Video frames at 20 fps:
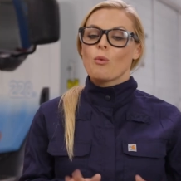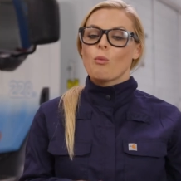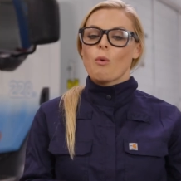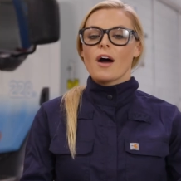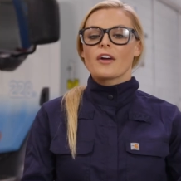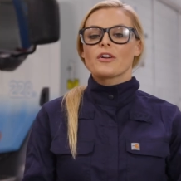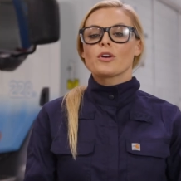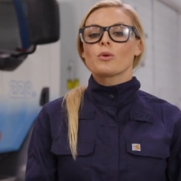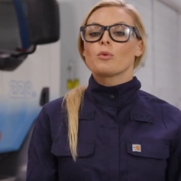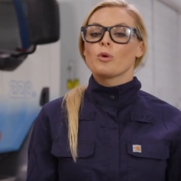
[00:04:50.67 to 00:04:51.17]
The
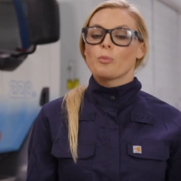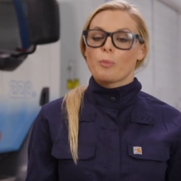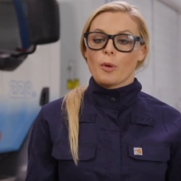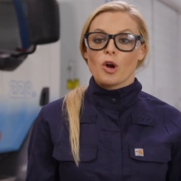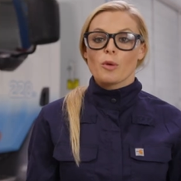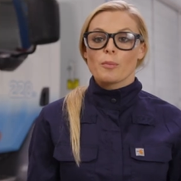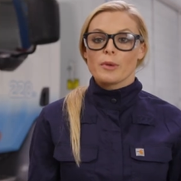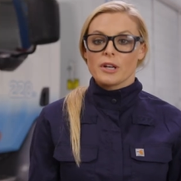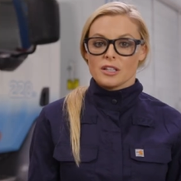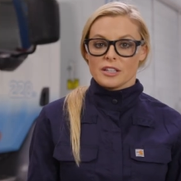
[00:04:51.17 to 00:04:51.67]
water will
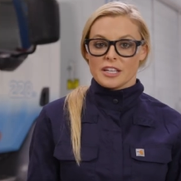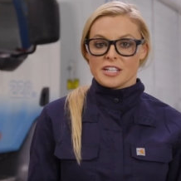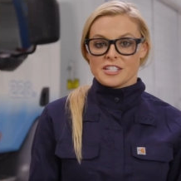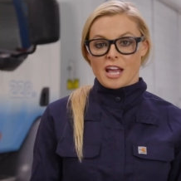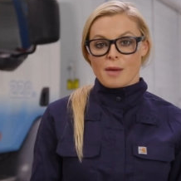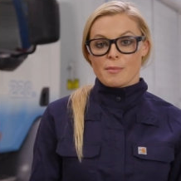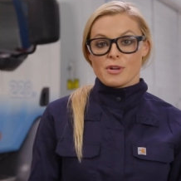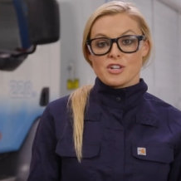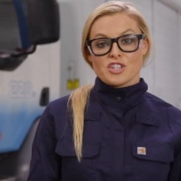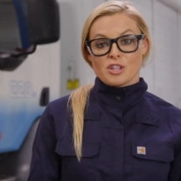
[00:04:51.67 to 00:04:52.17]
permanently
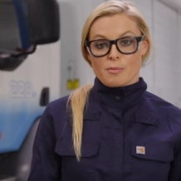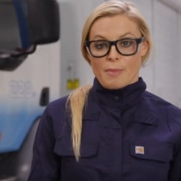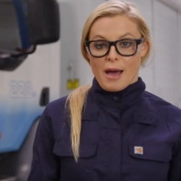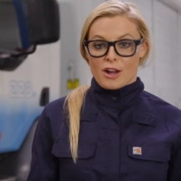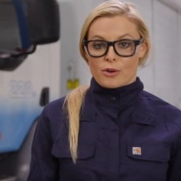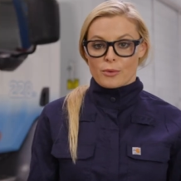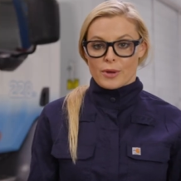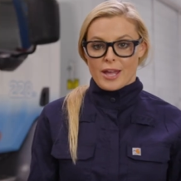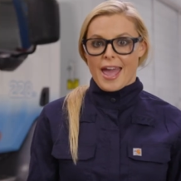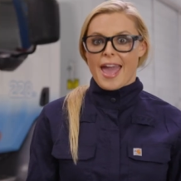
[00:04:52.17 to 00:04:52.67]
damage the
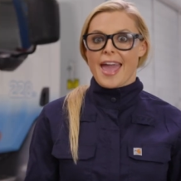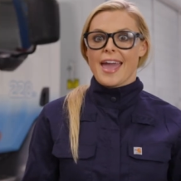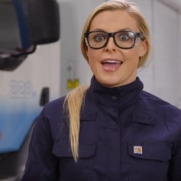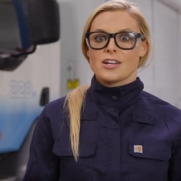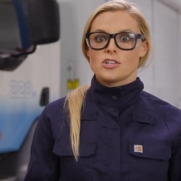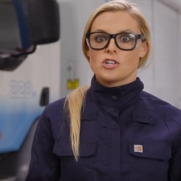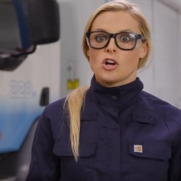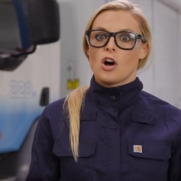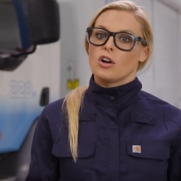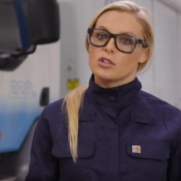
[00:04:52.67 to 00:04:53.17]
battery
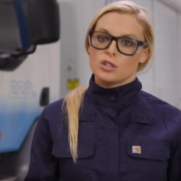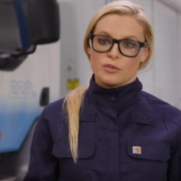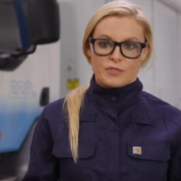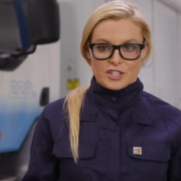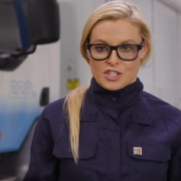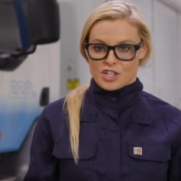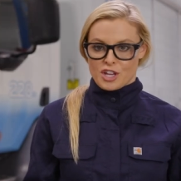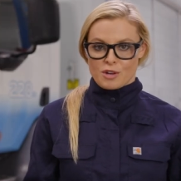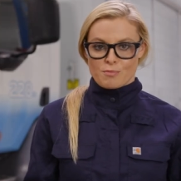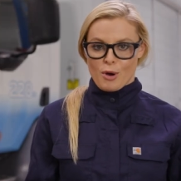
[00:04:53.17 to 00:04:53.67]
and all
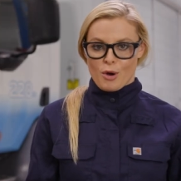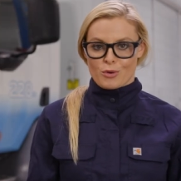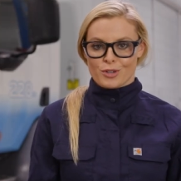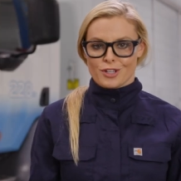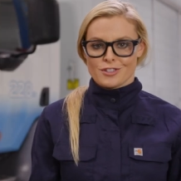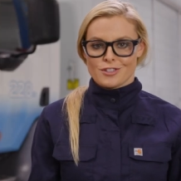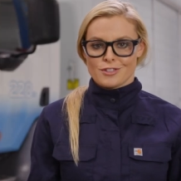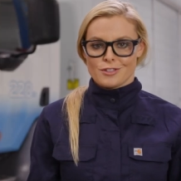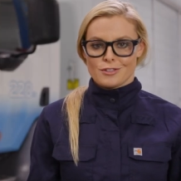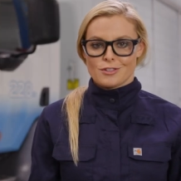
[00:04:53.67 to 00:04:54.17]
of its
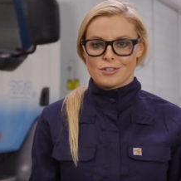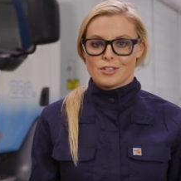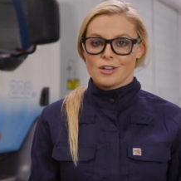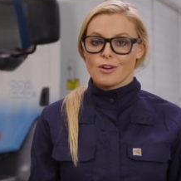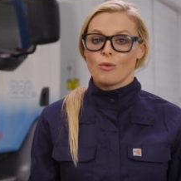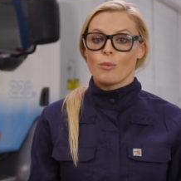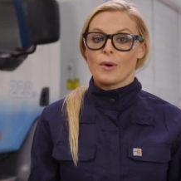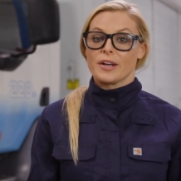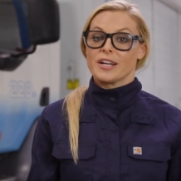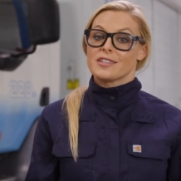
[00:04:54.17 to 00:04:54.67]
components,
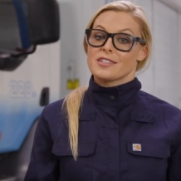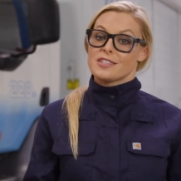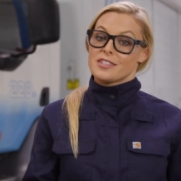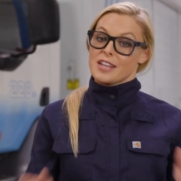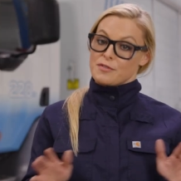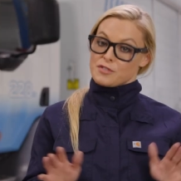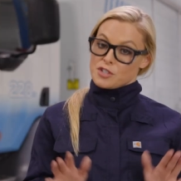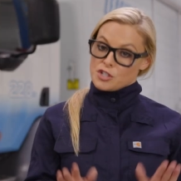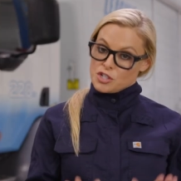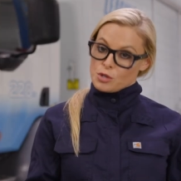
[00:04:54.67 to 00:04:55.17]
so when it's
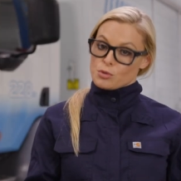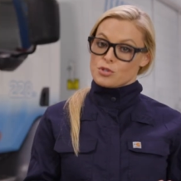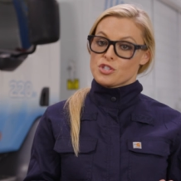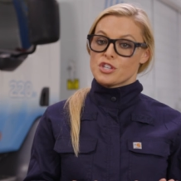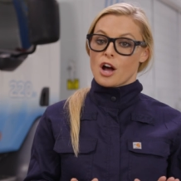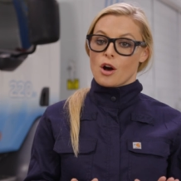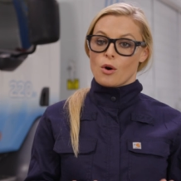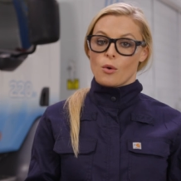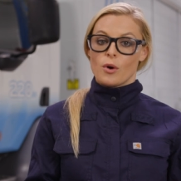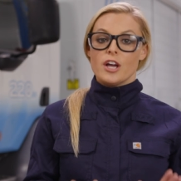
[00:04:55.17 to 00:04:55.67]
safe to do
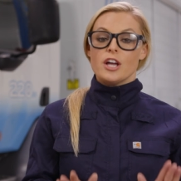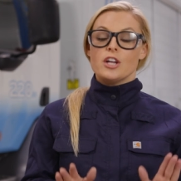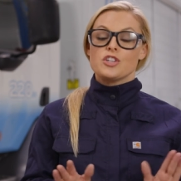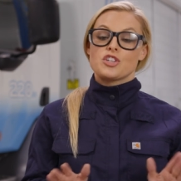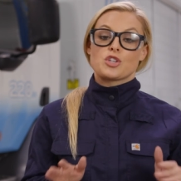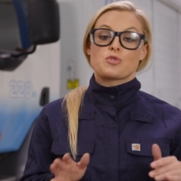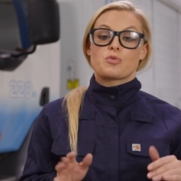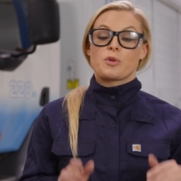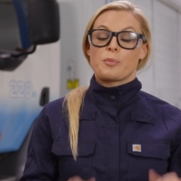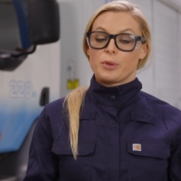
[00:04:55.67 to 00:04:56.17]
so,
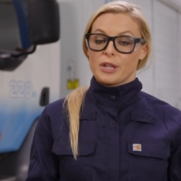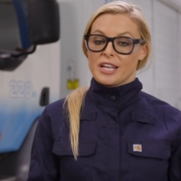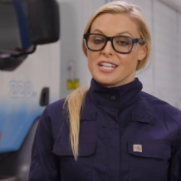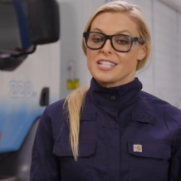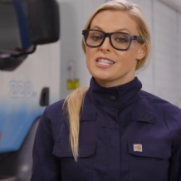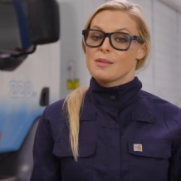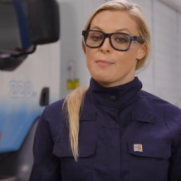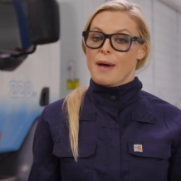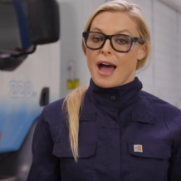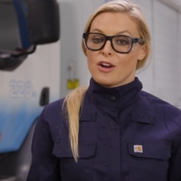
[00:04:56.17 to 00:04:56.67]
just
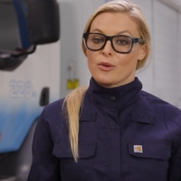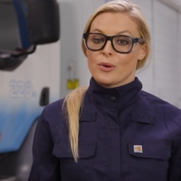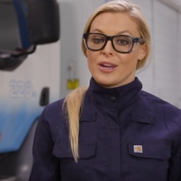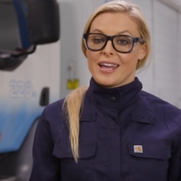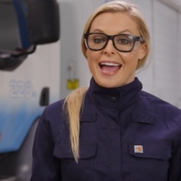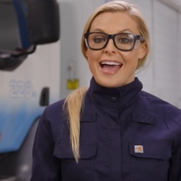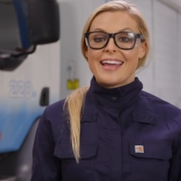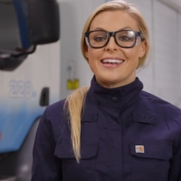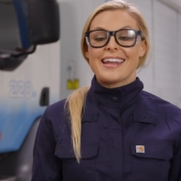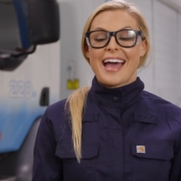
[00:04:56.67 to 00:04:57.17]
replace the
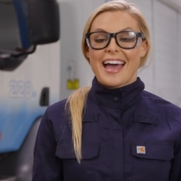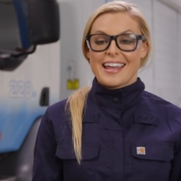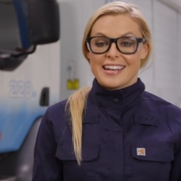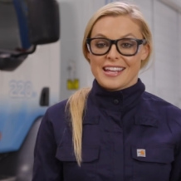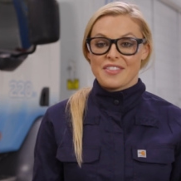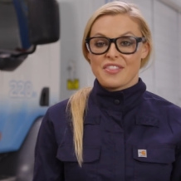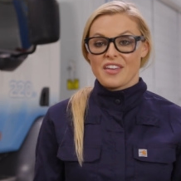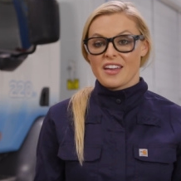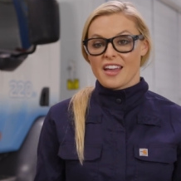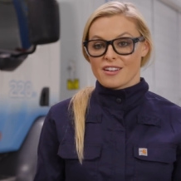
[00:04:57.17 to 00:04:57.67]
battery and
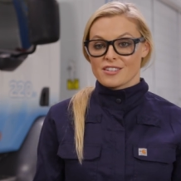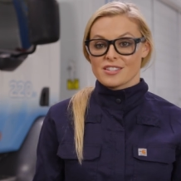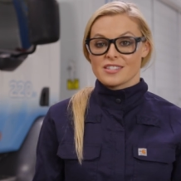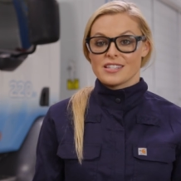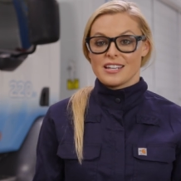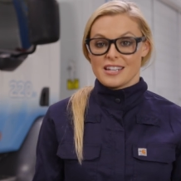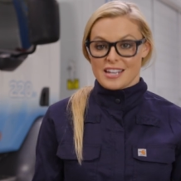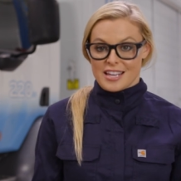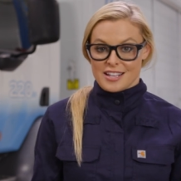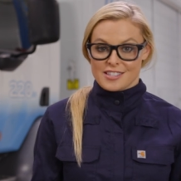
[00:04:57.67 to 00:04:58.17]
anything else
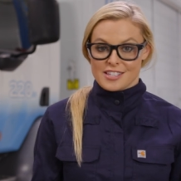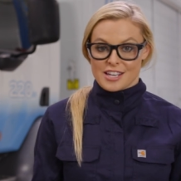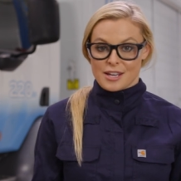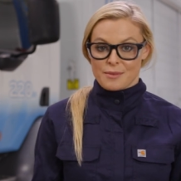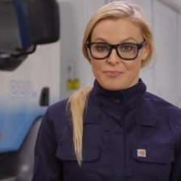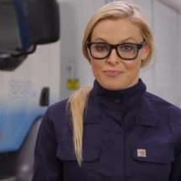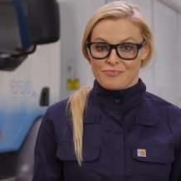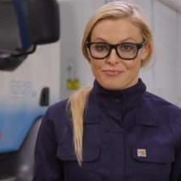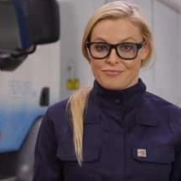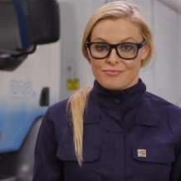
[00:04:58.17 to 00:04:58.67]
that needs
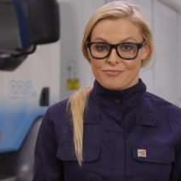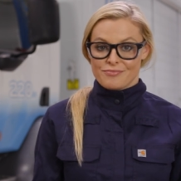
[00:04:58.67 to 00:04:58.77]
it.